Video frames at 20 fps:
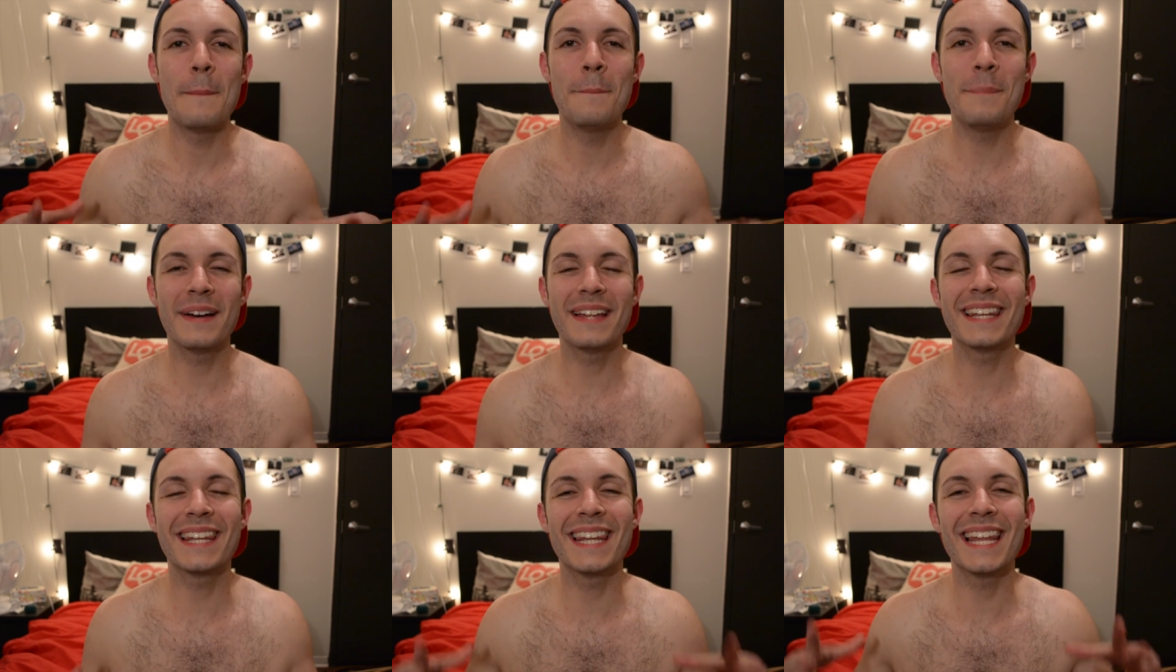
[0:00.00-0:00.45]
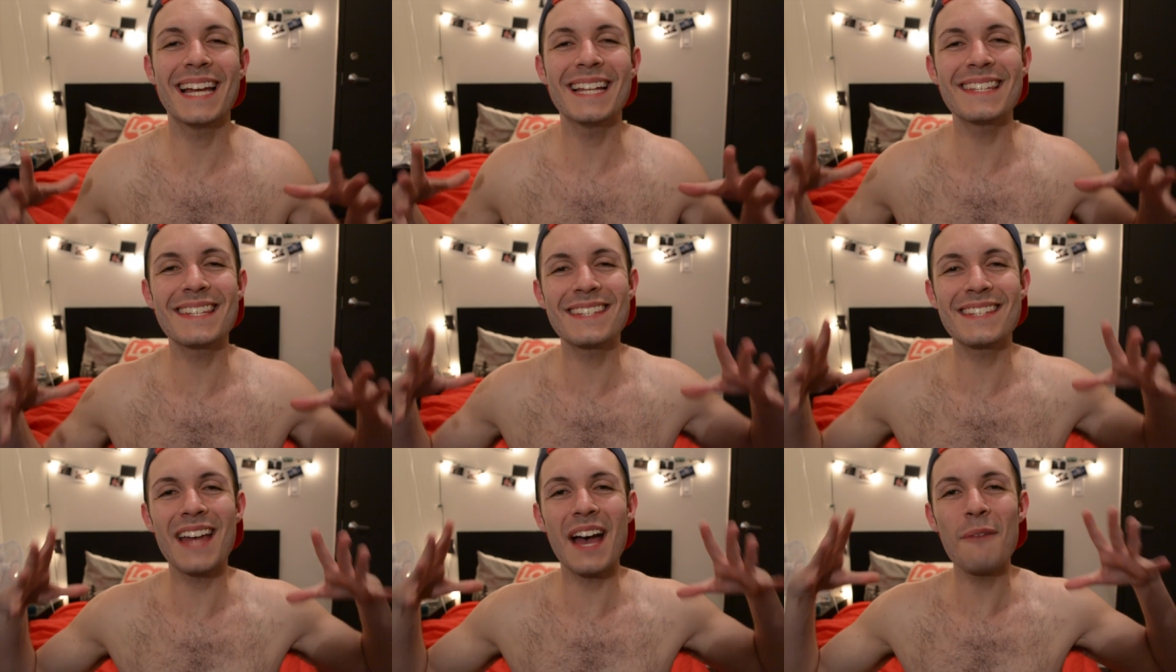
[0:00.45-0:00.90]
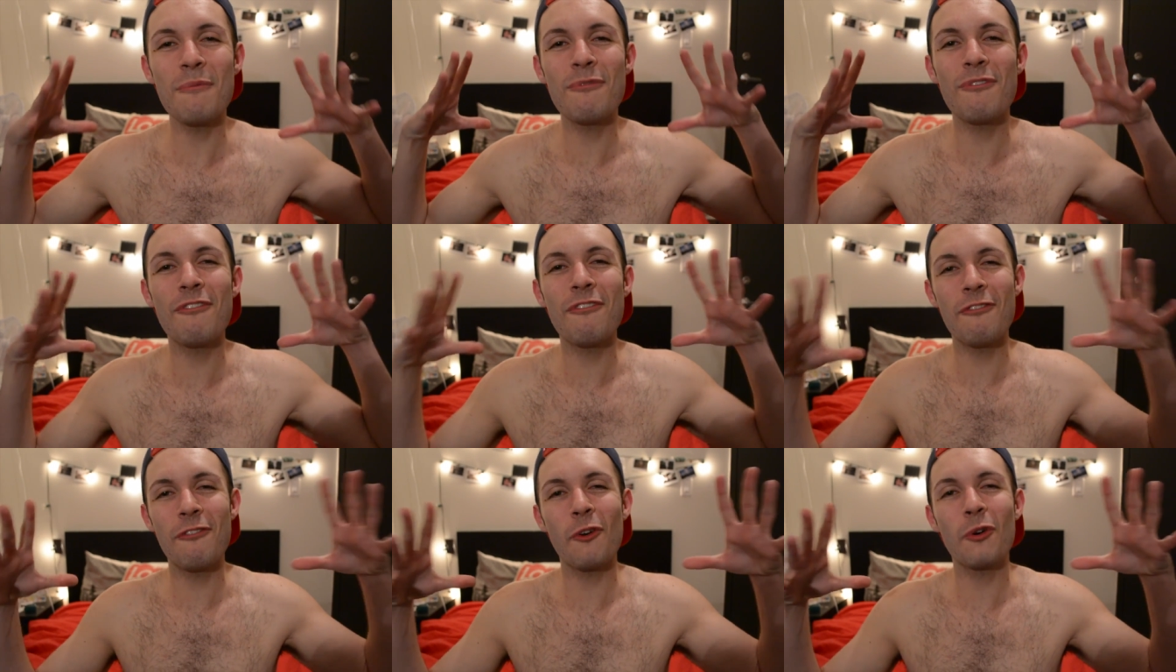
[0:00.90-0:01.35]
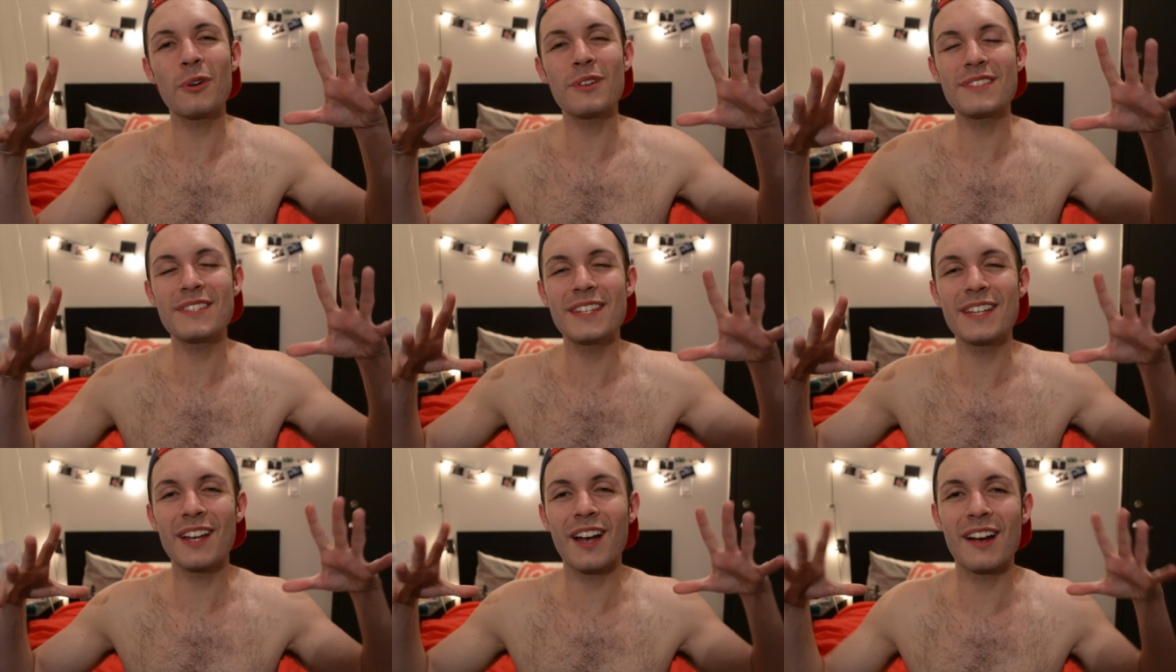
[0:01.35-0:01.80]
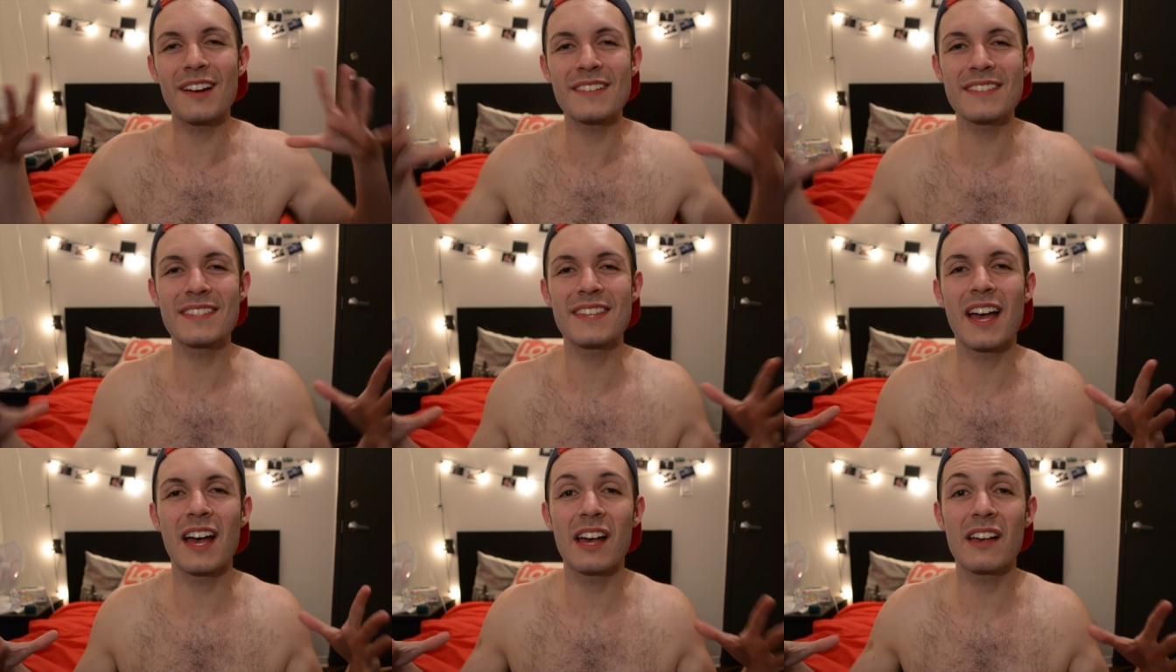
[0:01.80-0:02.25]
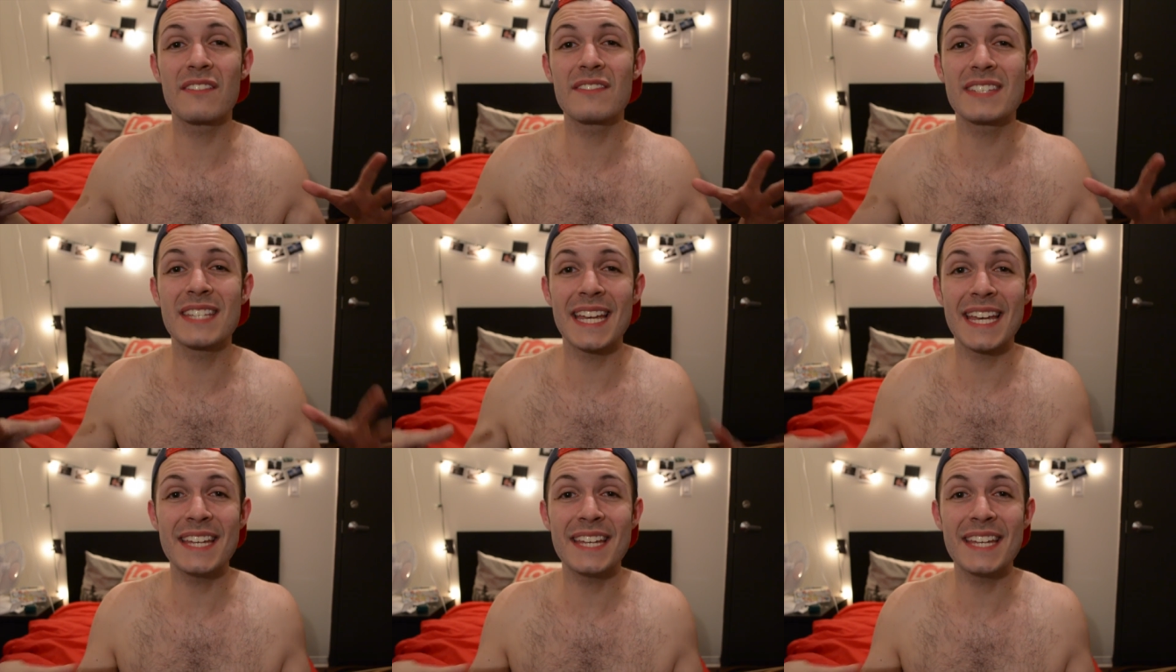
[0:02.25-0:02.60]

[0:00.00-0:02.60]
But let's stop forcing ourselves